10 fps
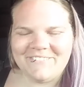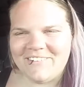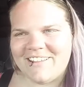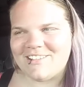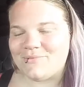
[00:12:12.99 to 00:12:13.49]

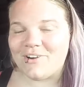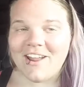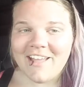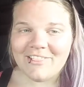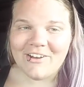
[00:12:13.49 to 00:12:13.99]
Because where
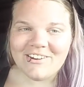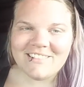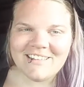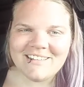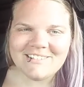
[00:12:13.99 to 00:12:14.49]
I
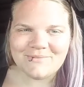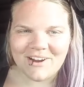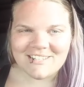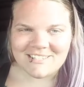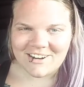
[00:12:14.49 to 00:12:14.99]
loaded this, where
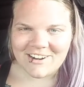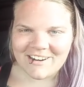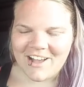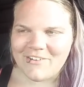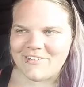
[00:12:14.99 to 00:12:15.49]
I
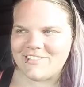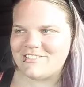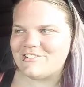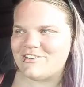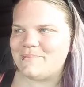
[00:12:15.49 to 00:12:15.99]
started out with
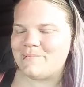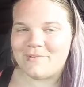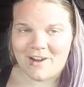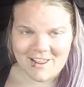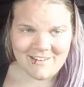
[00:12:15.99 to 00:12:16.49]
this trip, and
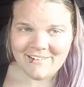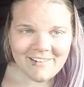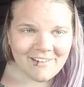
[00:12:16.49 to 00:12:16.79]
where I,